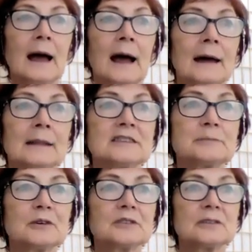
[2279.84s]
And this
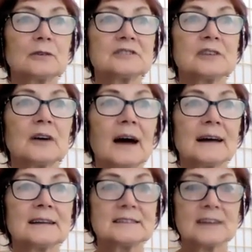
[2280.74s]
person also
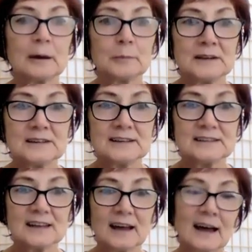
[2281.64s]
had
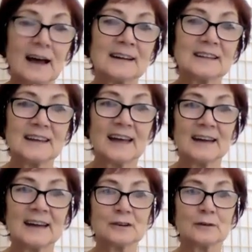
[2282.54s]
diabetes. And at the
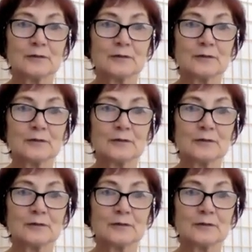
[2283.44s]
end of